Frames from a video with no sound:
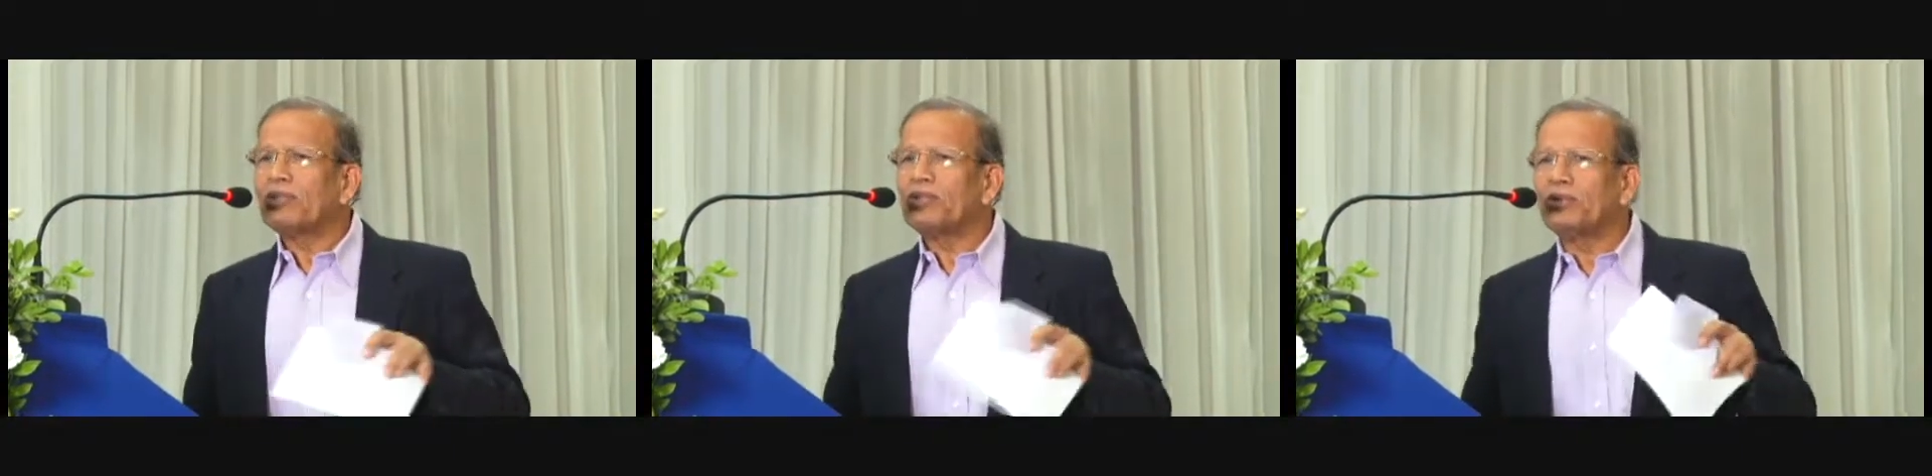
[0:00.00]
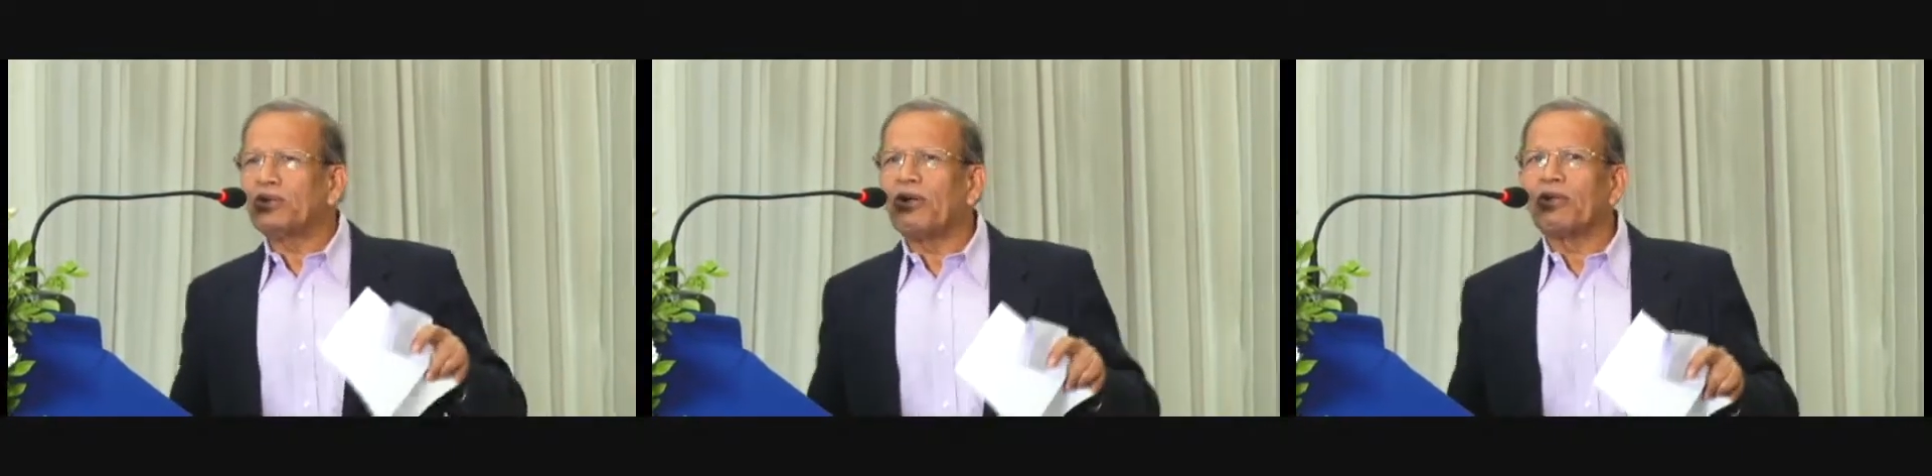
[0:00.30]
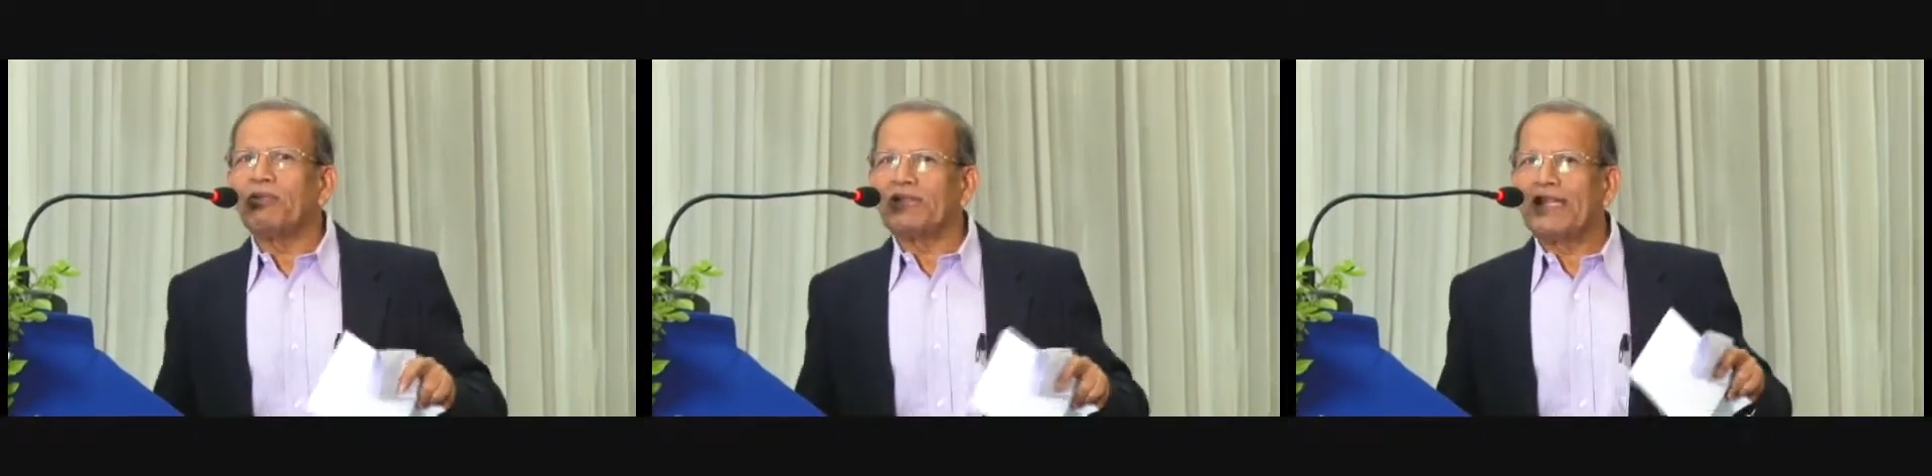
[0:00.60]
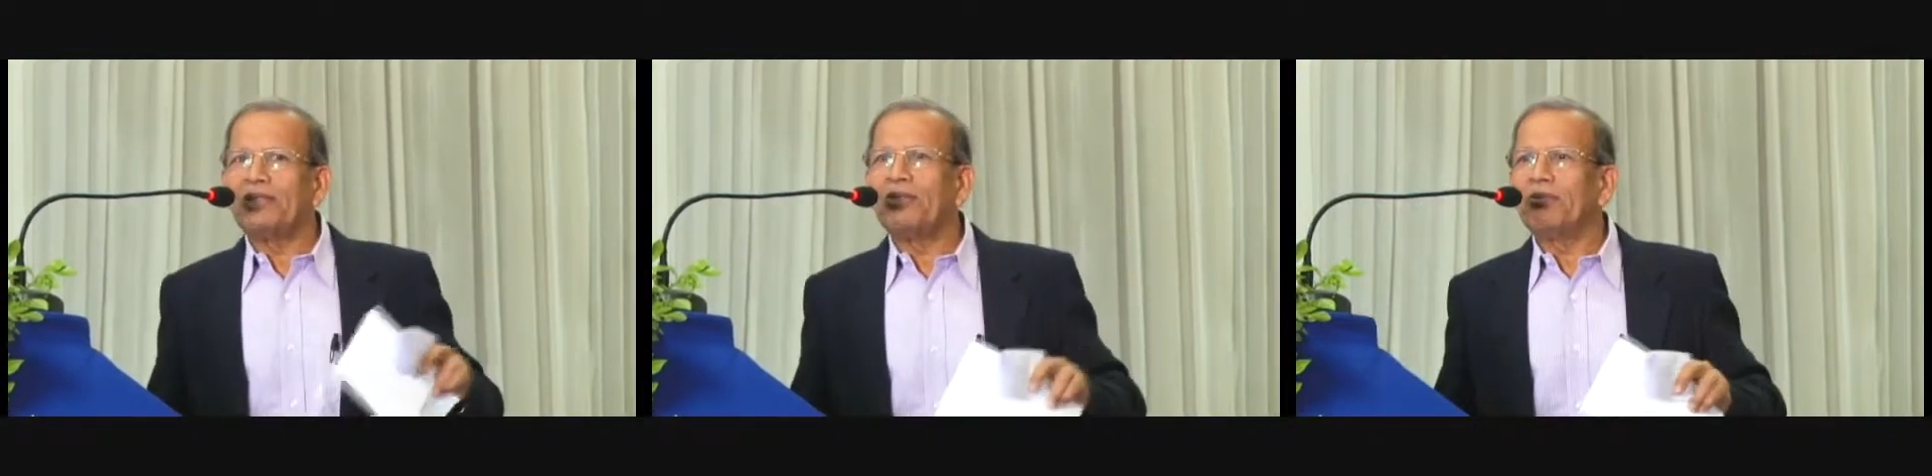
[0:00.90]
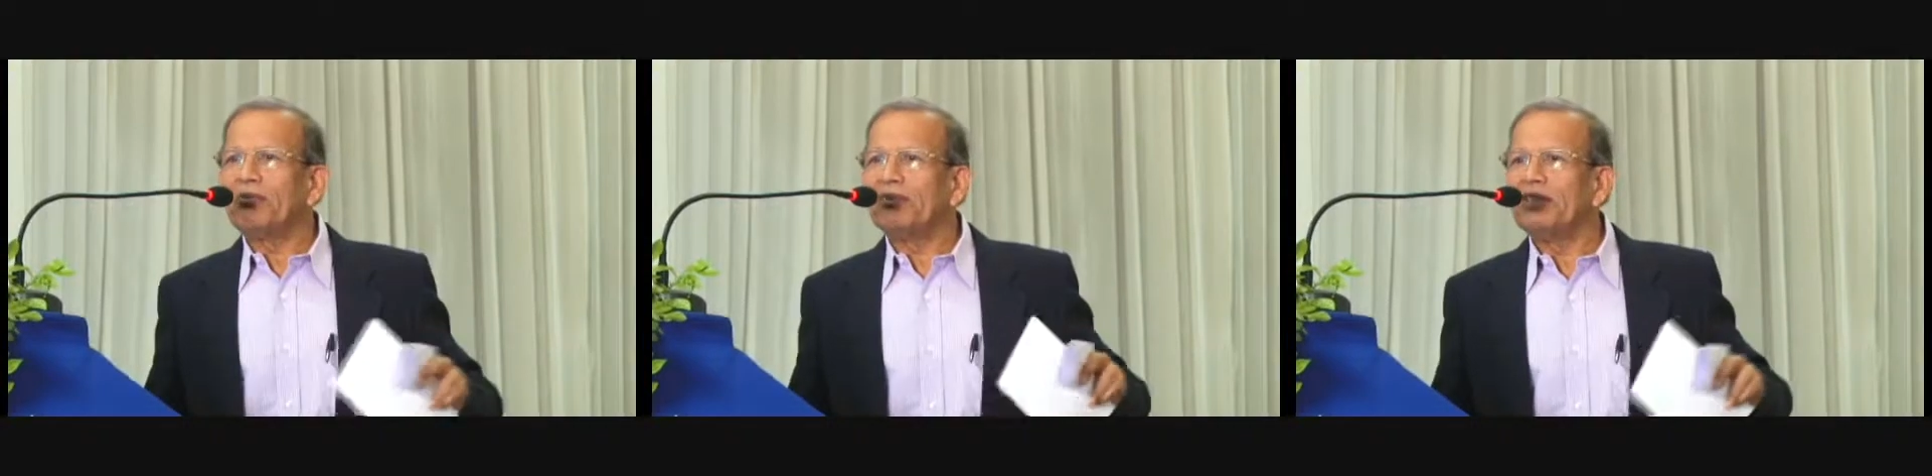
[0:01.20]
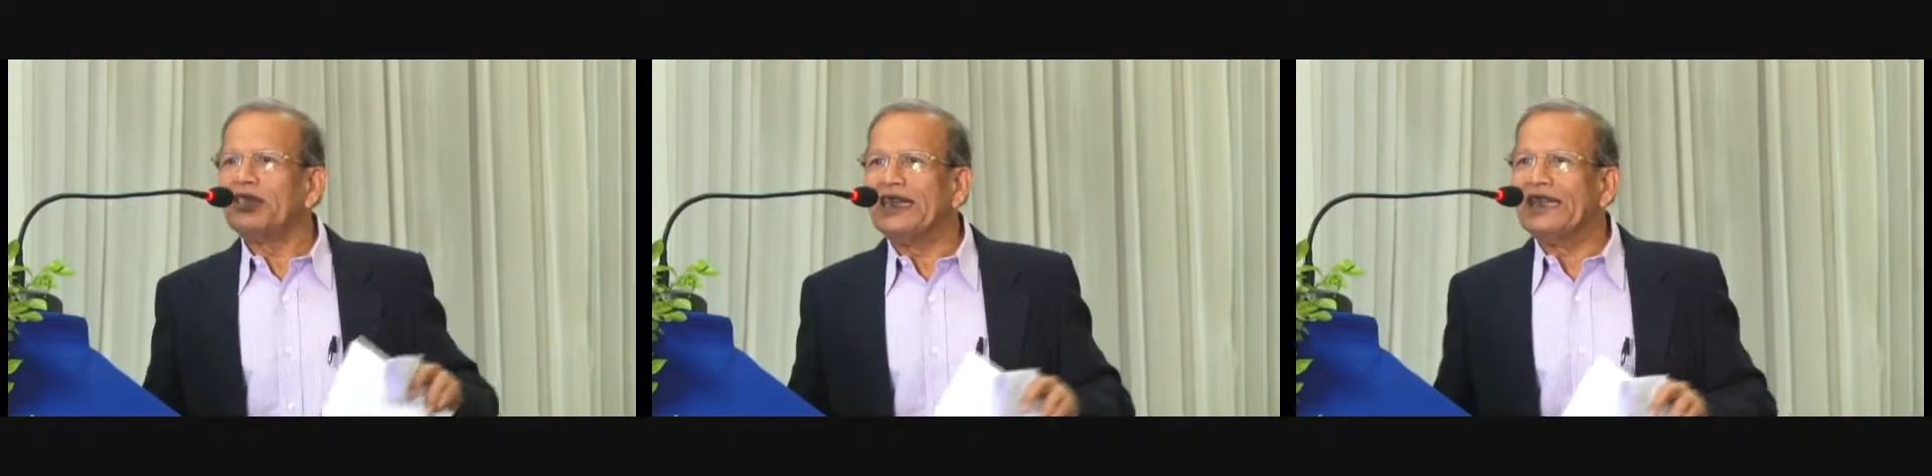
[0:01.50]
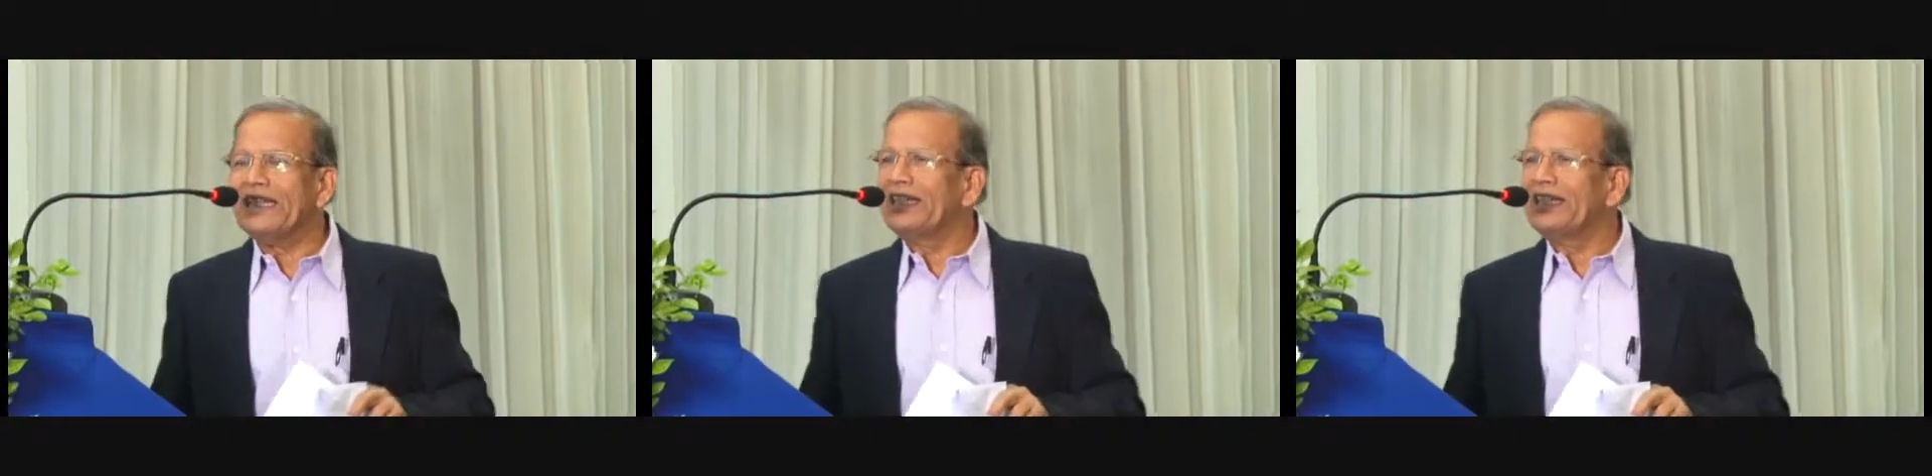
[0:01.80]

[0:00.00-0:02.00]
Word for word: lot to talk, but I know the